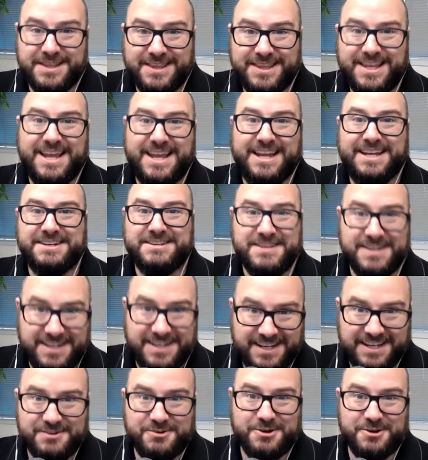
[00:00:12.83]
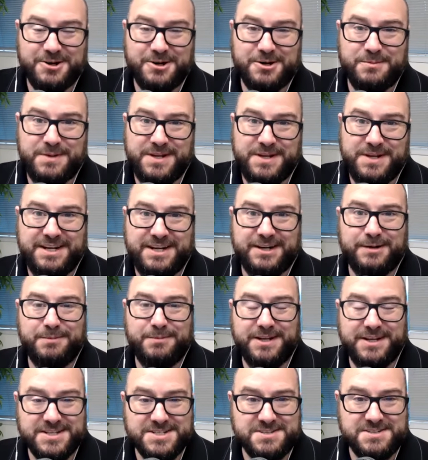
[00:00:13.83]
late in order to be here
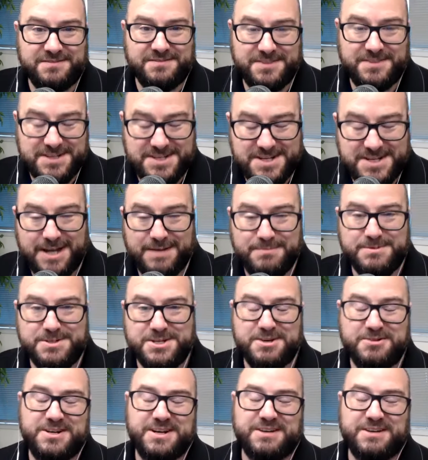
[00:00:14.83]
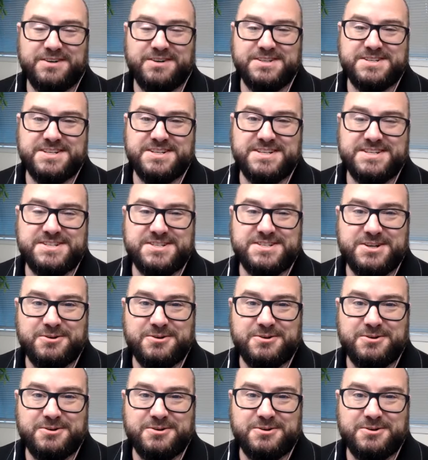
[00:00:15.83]
because of the time zone differences.